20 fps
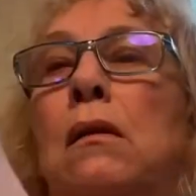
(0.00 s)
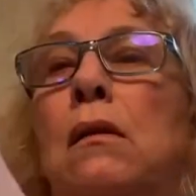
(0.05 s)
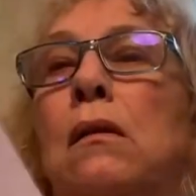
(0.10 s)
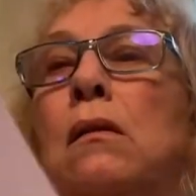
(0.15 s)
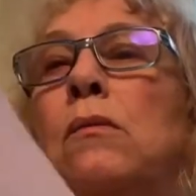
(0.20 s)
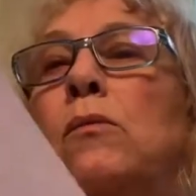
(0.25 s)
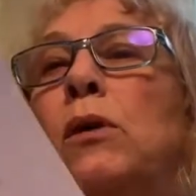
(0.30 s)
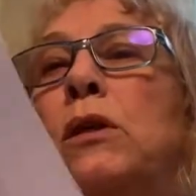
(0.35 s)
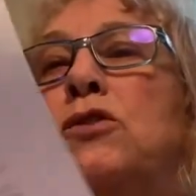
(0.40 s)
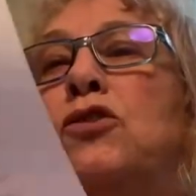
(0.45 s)

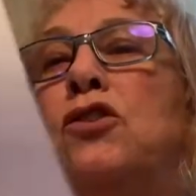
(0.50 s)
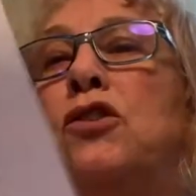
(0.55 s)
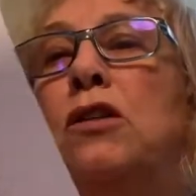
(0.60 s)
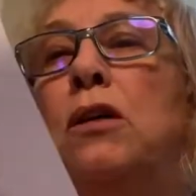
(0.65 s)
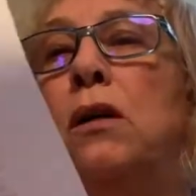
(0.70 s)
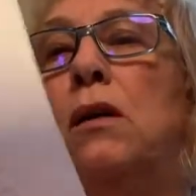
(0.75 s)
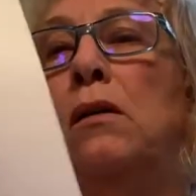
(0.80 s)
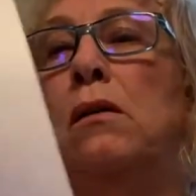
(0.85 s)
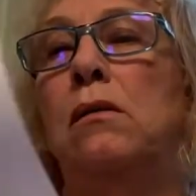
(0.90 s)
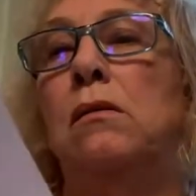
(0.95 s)
which,
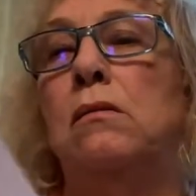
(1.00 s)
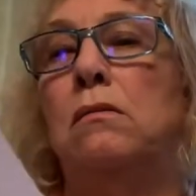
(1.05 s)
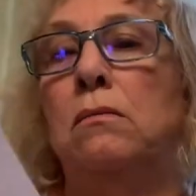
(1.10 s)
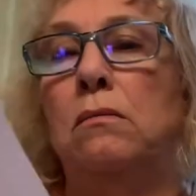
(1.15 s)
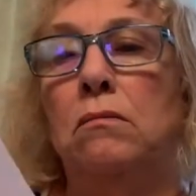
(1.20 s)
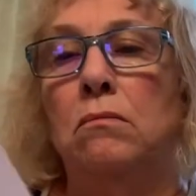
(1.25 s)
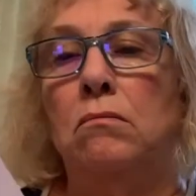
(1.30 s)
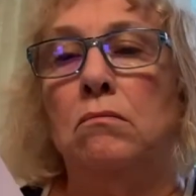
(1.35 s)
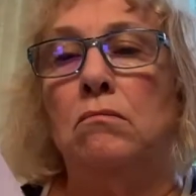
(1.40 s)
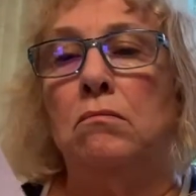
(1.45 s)
uh,
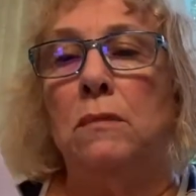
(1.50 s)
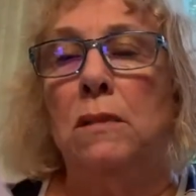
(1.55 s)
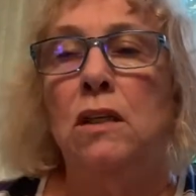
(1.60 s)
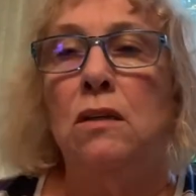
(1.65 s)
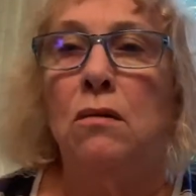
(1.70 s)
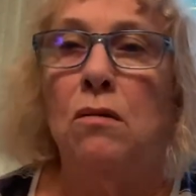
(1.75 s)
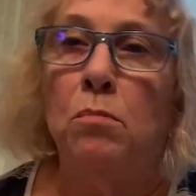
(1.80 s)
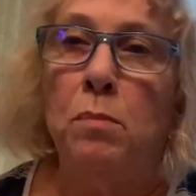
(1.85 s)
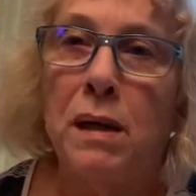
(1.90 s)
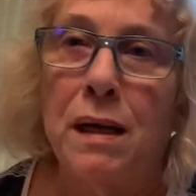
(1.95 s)
you
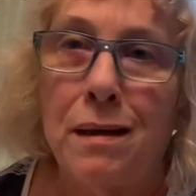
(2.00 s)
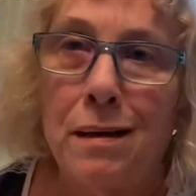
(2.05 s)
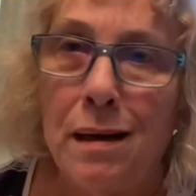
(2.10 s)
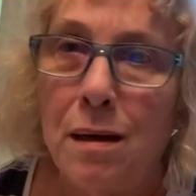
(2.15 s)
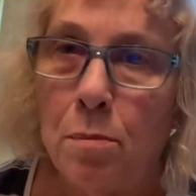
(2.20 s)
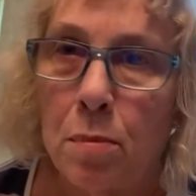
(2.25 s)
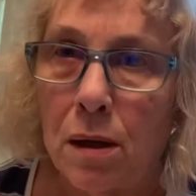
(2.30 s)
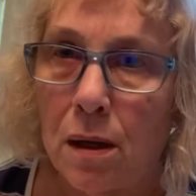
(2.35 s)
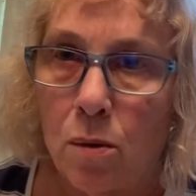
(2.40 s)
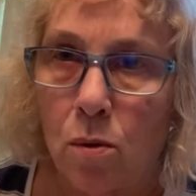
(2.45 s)
know, man, he
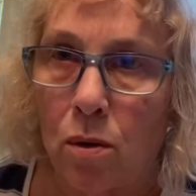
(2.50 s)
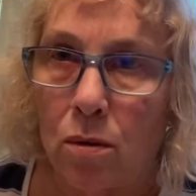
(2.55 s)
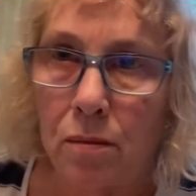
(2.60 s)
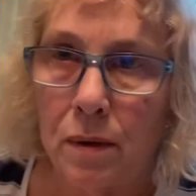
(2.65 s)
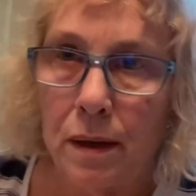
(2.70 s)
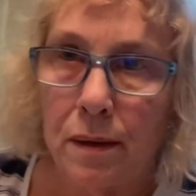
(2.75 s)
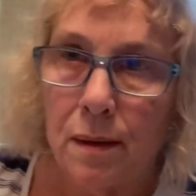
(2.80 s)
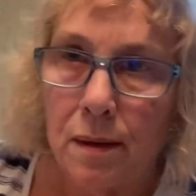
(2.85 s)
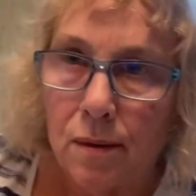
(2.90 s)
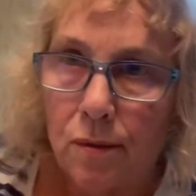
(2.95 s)
probably won't
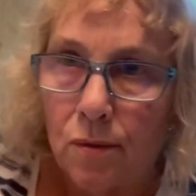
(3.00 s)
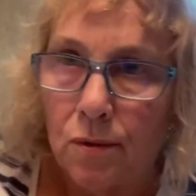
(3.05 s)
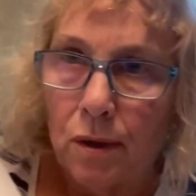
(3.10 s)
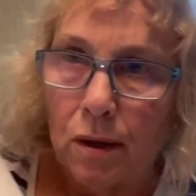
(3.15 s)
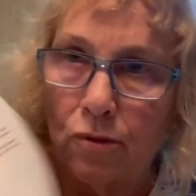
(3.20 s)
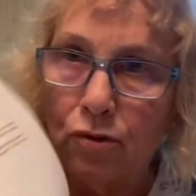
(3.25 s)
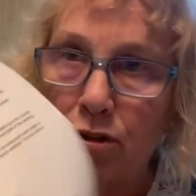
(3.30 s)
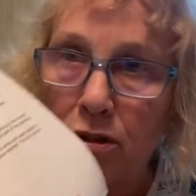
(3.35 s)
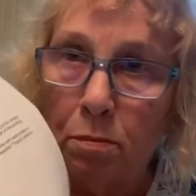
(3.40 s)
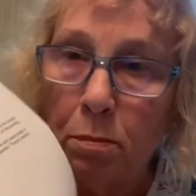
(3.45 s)
read the
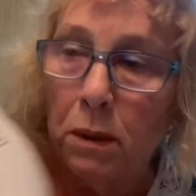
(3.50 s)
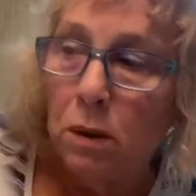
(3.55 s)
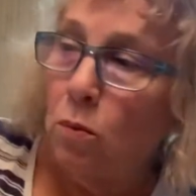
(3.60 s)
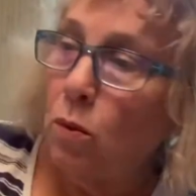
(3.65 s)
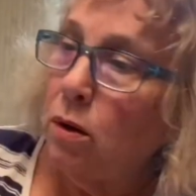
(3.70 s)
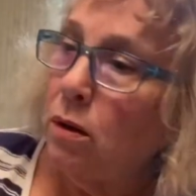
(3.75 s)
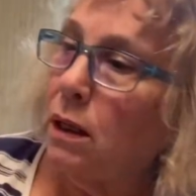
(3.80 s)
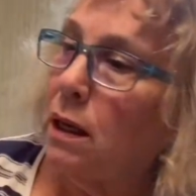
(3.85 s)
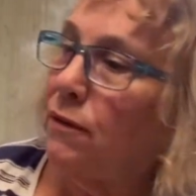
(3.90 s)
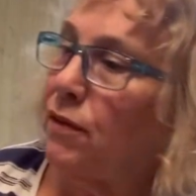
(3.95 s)
instructions, but
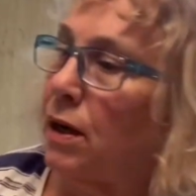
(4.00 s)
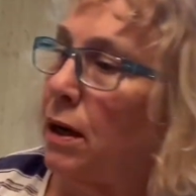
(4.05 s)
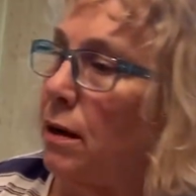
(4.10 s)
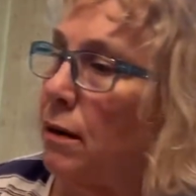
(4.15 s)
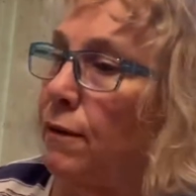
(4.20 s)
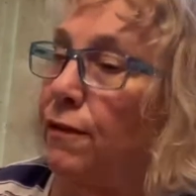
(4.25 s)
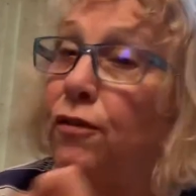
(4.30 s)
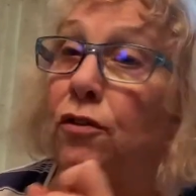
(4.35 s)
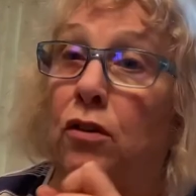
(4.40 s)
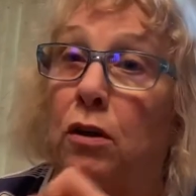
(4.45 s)
we'll leave it
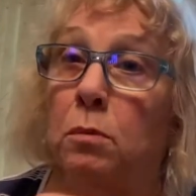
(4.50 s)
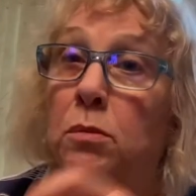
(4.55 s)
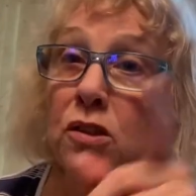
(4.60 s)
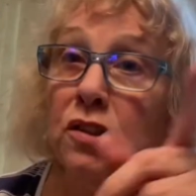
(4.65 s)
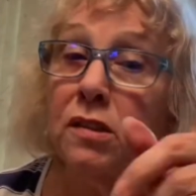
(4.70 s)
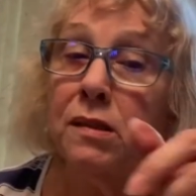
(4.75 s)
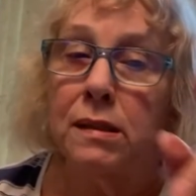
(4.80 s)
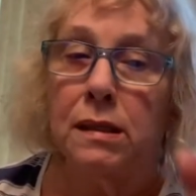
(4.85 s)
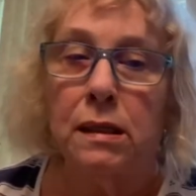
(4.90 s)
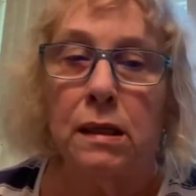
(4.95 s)
here for him
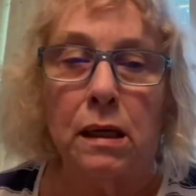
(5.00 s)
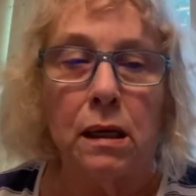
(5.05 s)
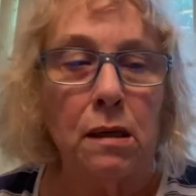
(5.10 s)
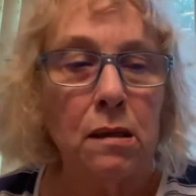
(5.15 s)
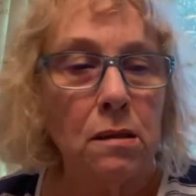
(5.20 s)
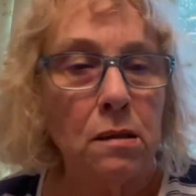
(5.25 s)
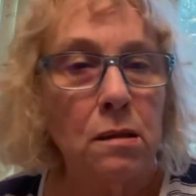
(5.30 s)
just in case.